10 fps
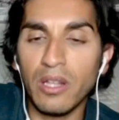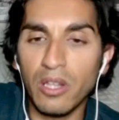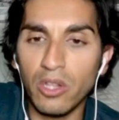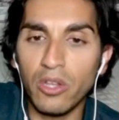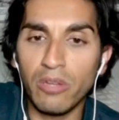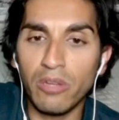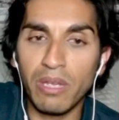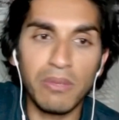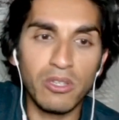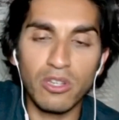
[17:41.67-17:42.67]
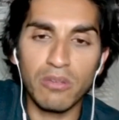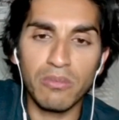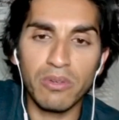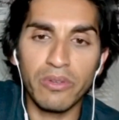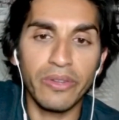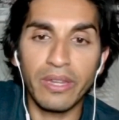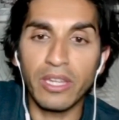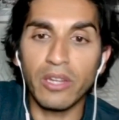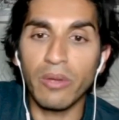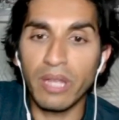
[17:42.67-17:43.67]
learn maybe German,
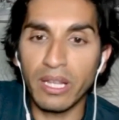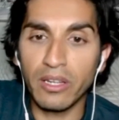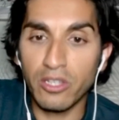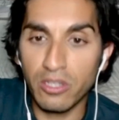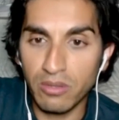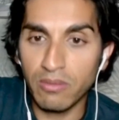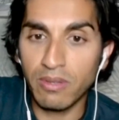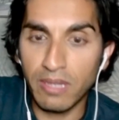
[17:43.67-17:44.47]
English,